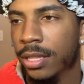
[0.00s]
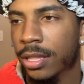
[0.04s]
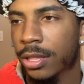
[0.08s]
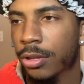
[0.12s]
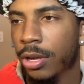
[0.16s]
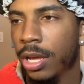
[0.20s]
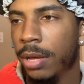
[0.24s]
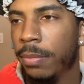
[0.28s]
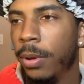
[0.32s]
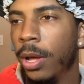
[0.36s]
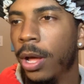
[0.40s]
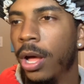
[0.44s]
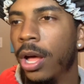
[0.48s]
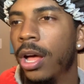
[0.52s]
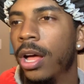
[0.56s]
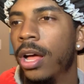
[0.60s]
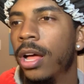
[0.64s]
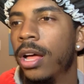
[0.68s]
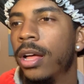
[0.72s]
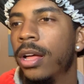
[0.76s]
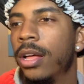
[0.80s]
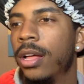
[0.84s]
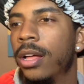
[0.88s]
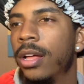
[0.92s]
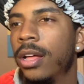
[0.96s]
Three ball.
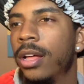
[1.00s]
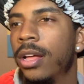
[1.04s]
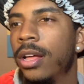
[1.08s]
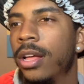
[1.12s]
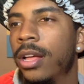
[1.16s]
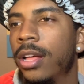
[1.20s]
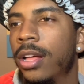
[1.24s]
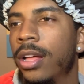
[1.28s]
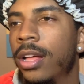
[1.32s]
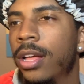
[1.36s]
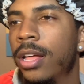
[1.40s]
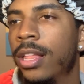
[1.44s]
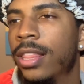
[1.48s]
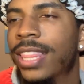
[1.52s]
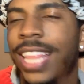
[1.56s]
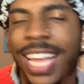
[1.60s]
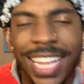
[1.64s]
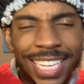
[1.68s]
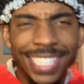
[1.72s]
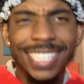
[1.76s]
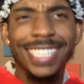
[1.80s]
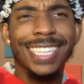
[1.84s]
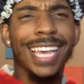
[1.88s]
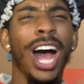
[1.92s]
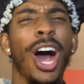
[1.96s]

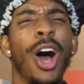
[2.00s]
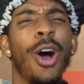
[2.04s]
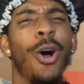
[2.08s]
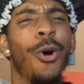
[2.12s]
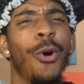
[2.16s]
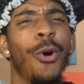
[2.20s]
Let's go.